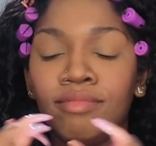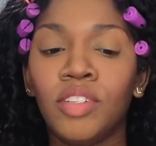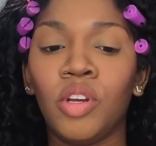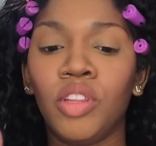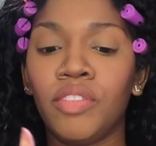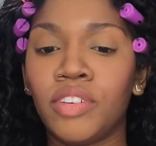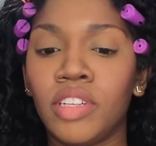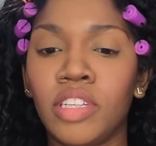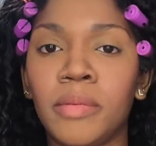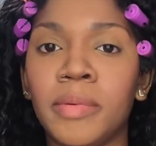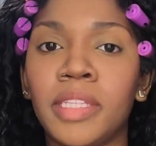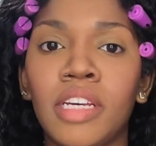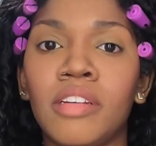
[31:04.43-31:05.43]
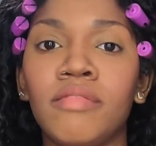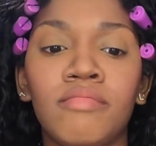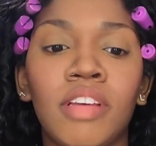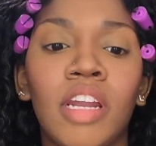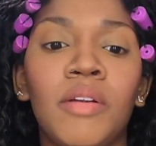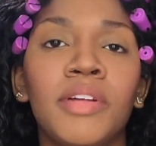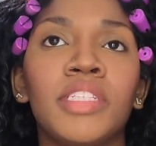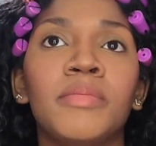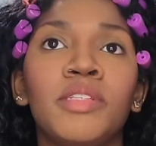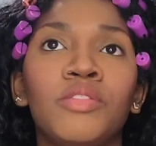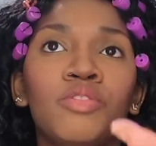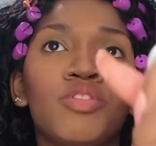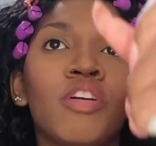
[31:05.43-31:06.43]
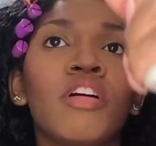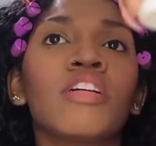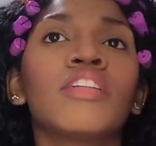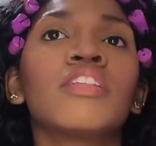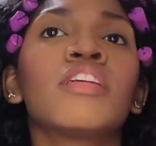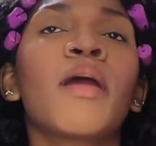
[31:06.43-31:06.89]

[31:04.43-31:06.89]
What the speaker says: Only for a little bit though. I don't want it to be too strong.